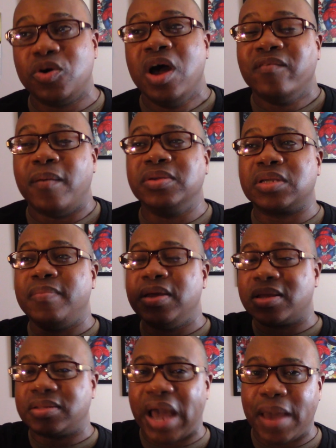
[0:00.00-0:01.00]
from his
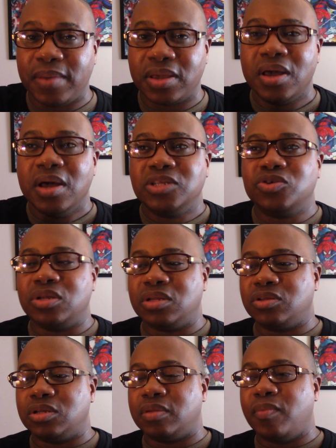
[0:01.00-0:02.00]
comedic timing to
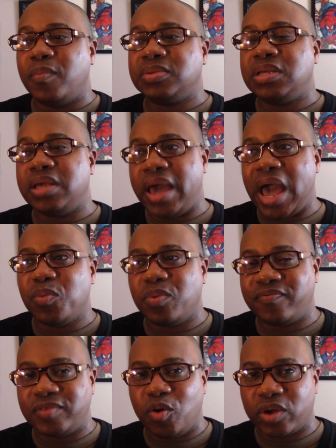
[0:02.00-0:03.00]
the moments he had
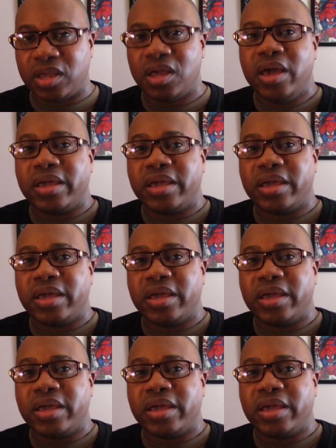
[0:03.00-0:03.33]
with Loki,